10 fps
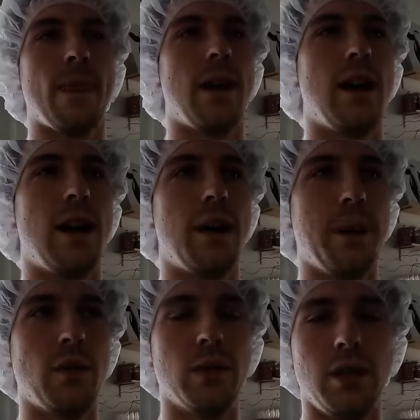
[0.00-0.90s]

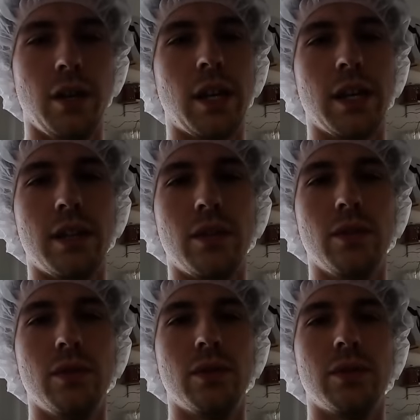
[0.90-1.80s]
and we'll look
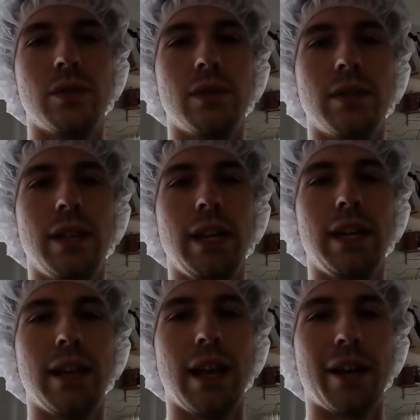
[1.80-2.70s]
into
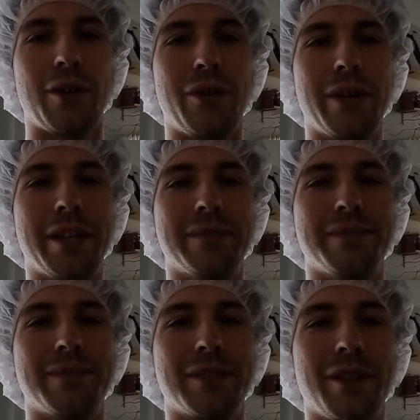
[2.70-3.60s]
getting that going.
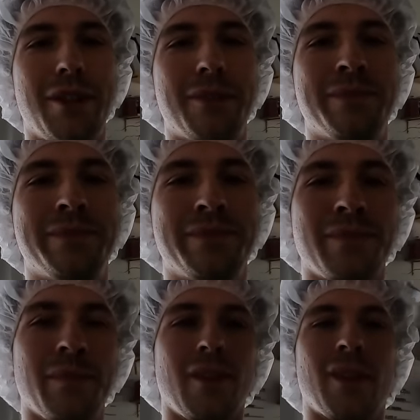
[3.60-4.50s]
So,
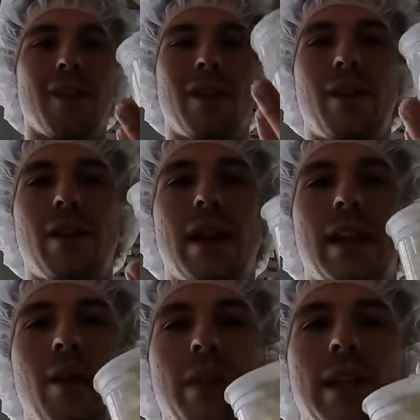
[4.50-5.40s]
all
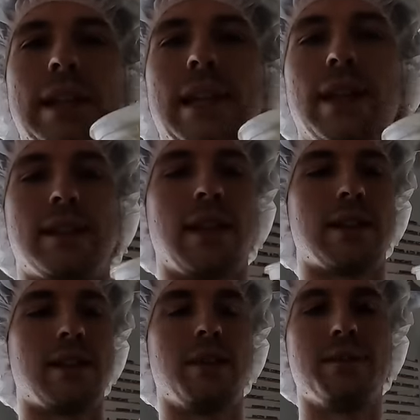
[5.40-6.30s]
right. And we did taste
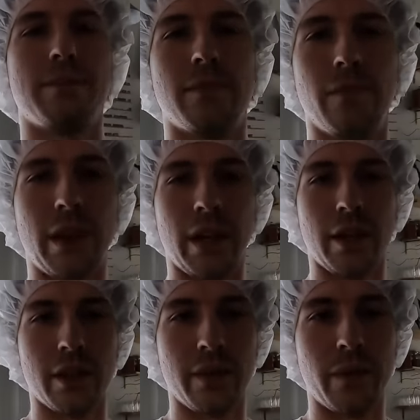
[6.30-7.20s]
test them. Very
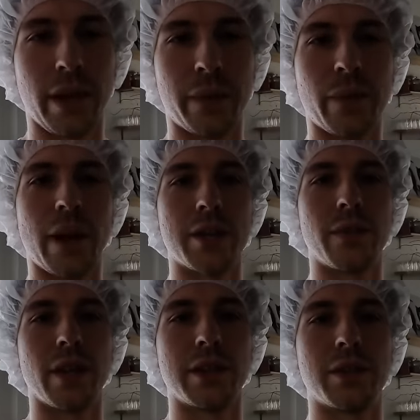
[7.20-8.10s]
good, very fresh,
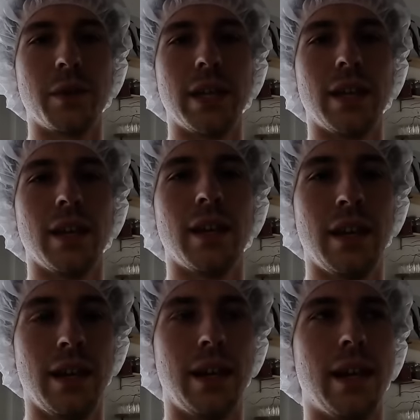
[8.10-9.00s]
very squeaky.
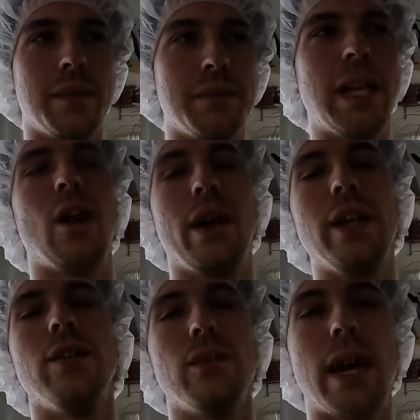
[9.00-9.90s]
Now
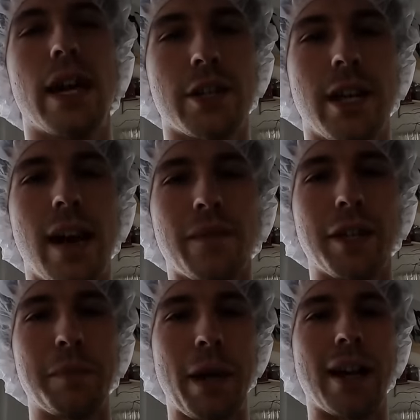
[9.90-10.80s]
I do actually have to
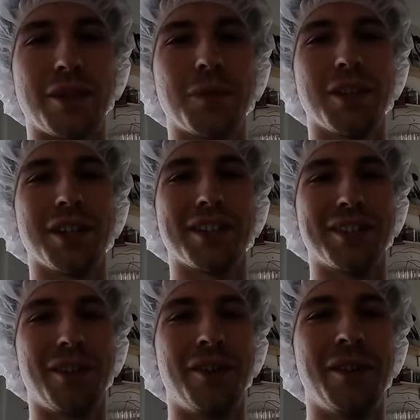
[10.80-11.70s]
get back to work.
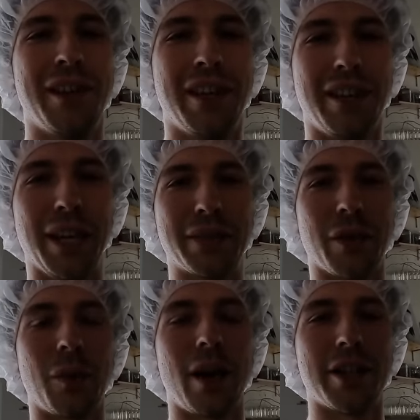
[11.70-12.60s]
So thanks
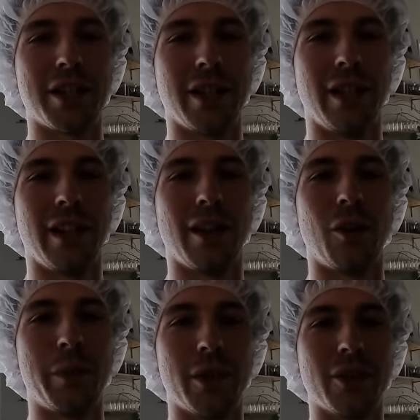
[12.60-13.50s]
for watching. I
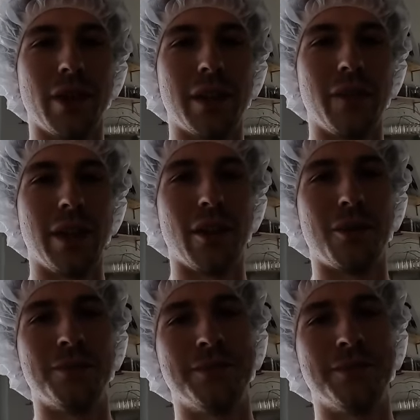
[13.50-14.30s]
hope you enjoyed the video.